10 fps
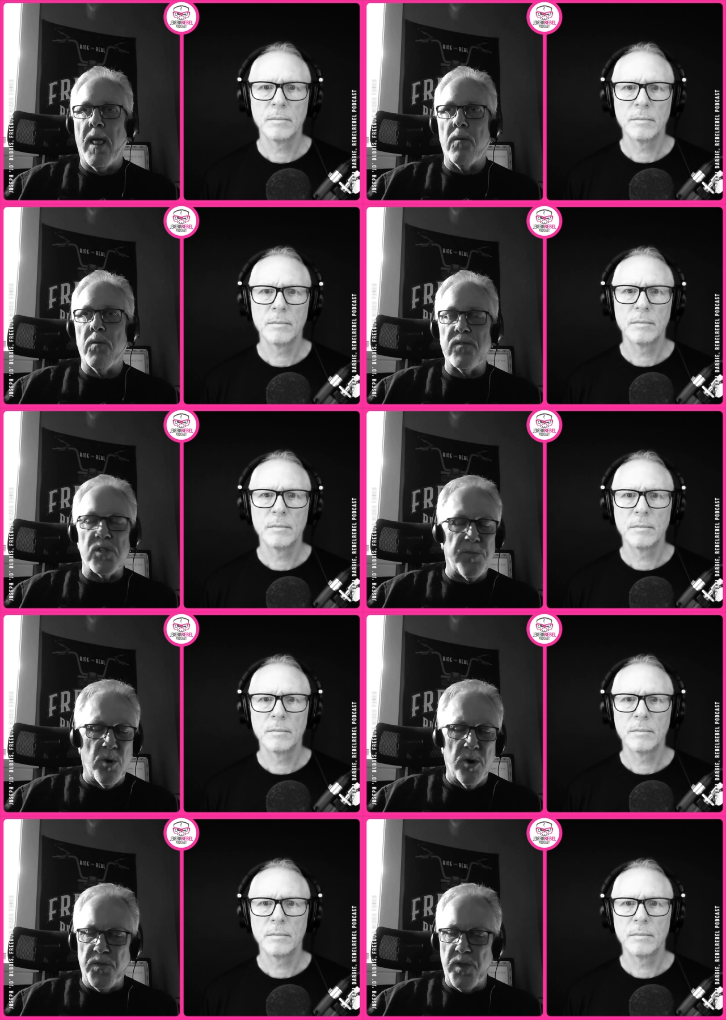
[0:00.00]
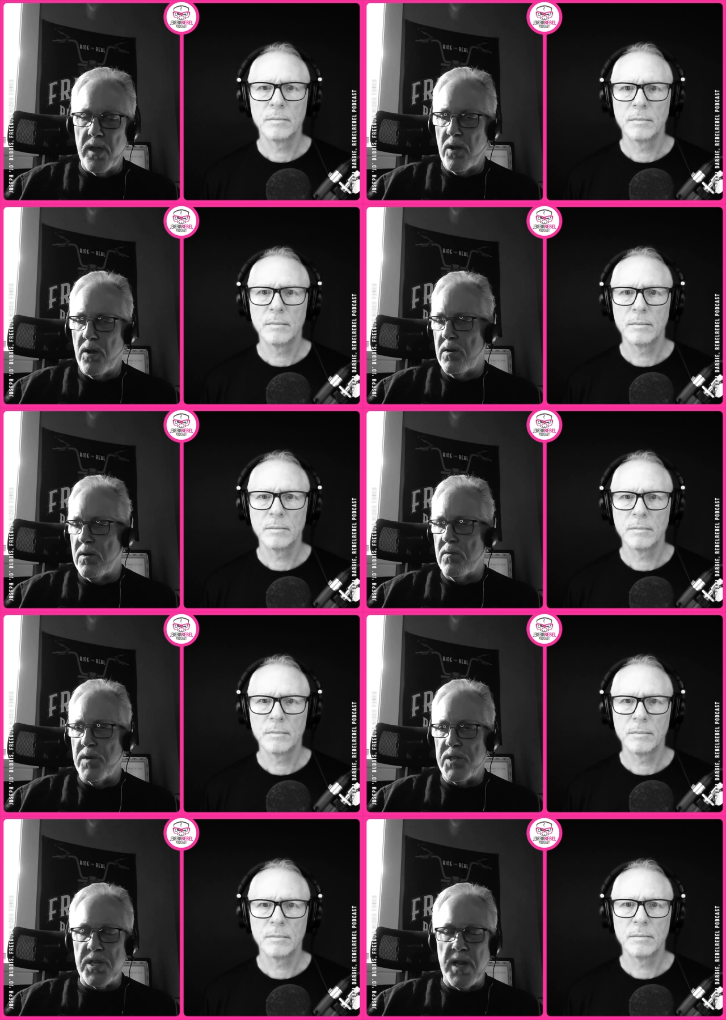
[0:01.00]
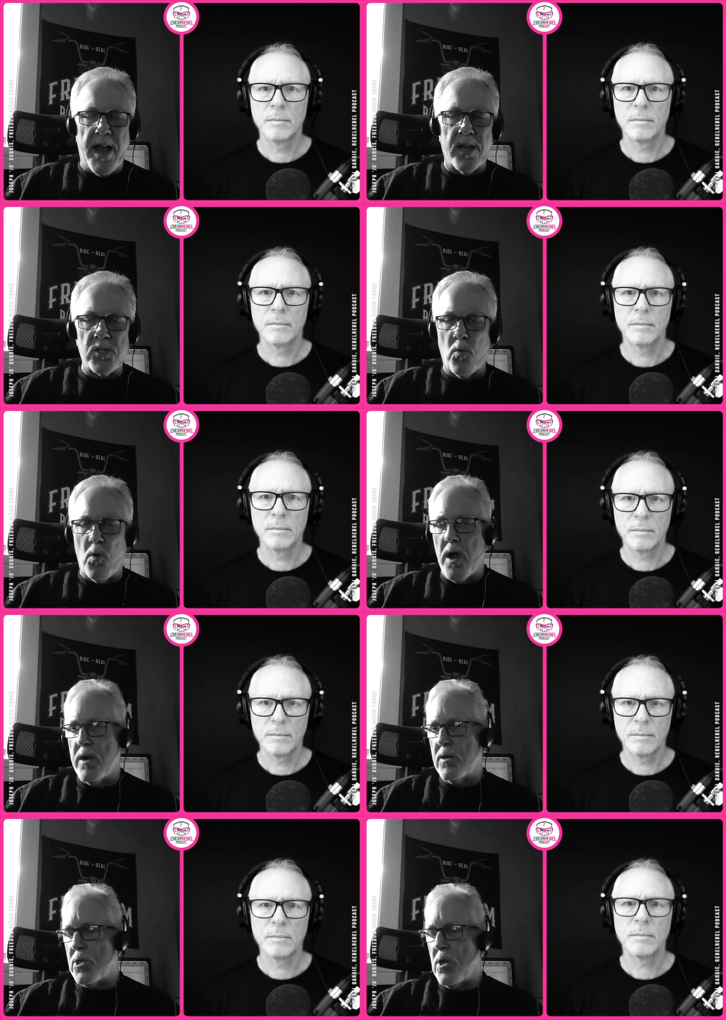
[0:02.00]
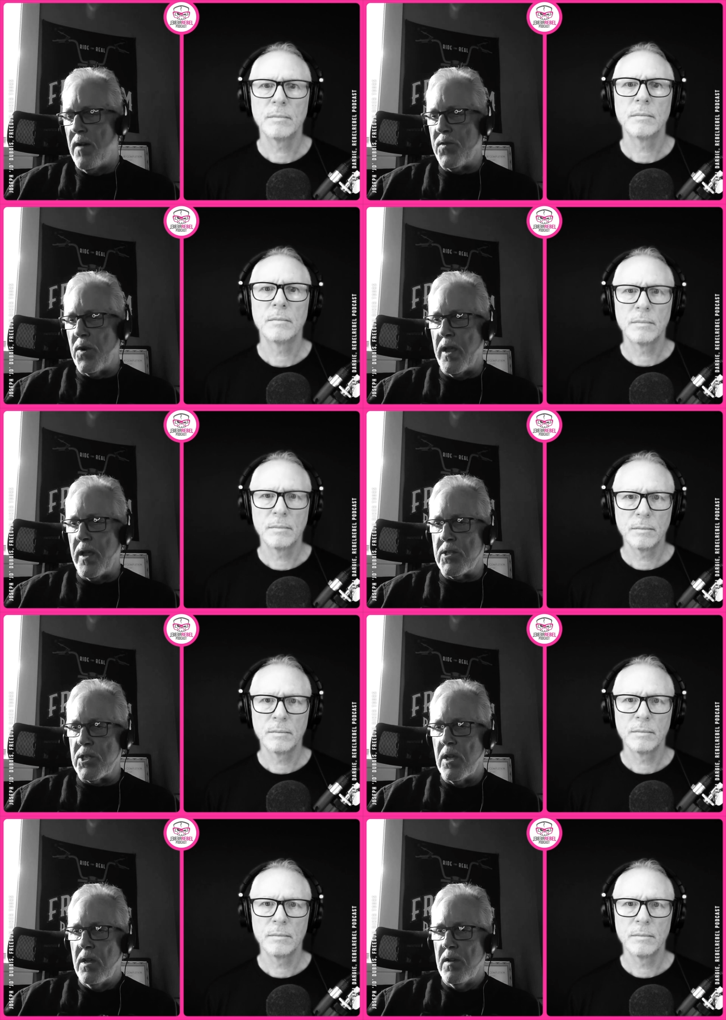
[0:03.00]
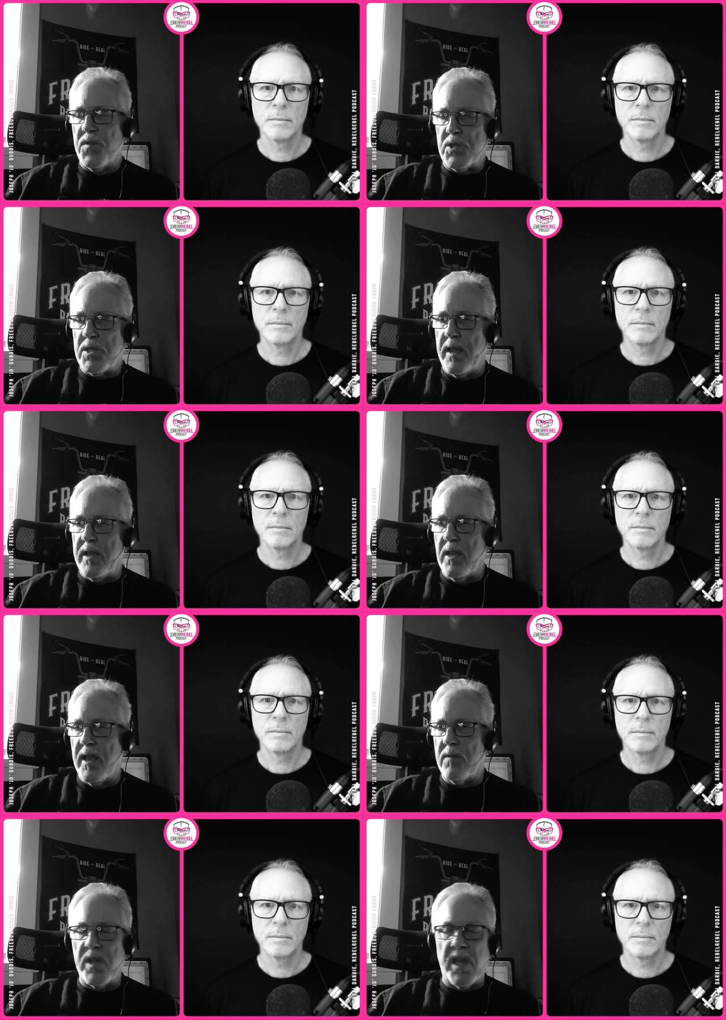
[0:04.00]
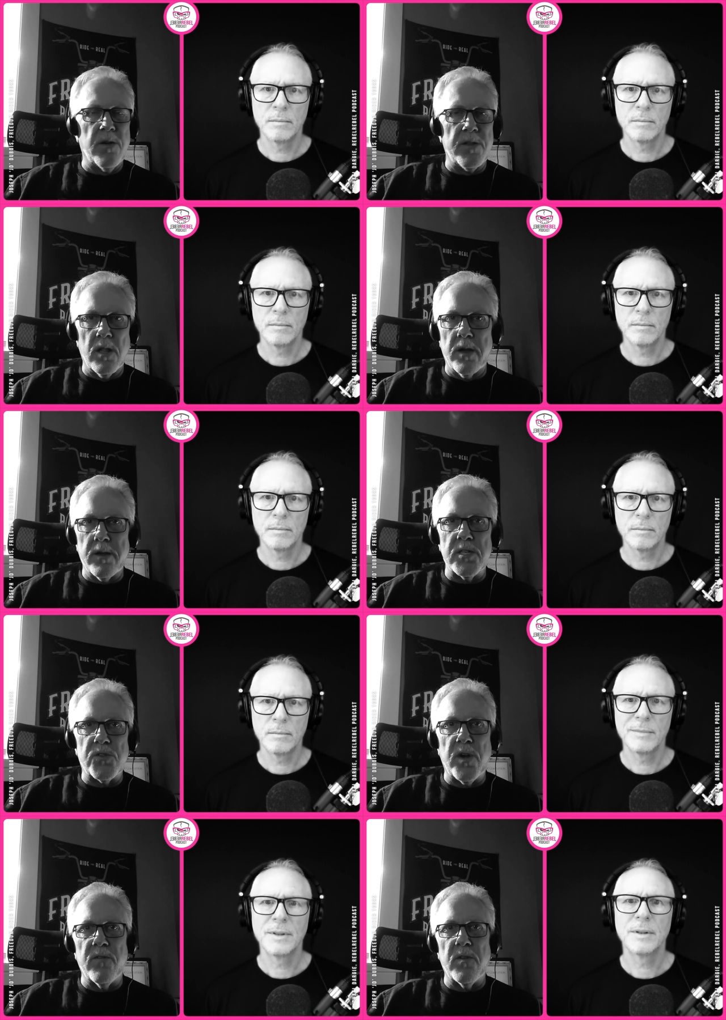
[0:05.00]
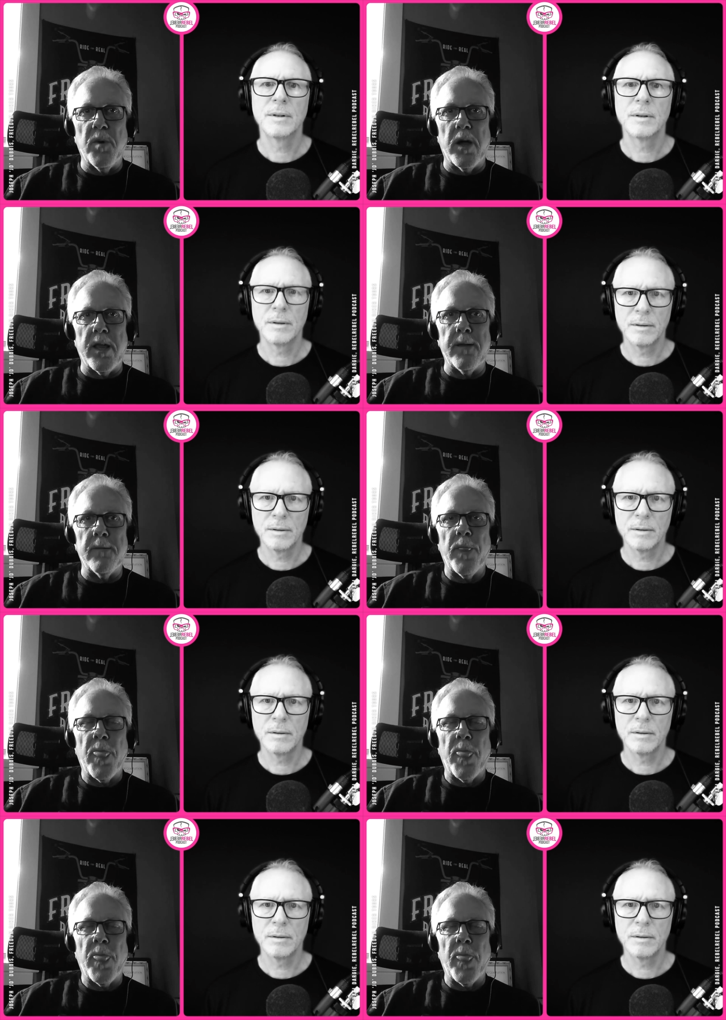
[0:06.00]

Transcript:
Speaker 1: We have a support vehicle with snacks, water, soft drinks, first aid kit. We carry the luggage for everybody.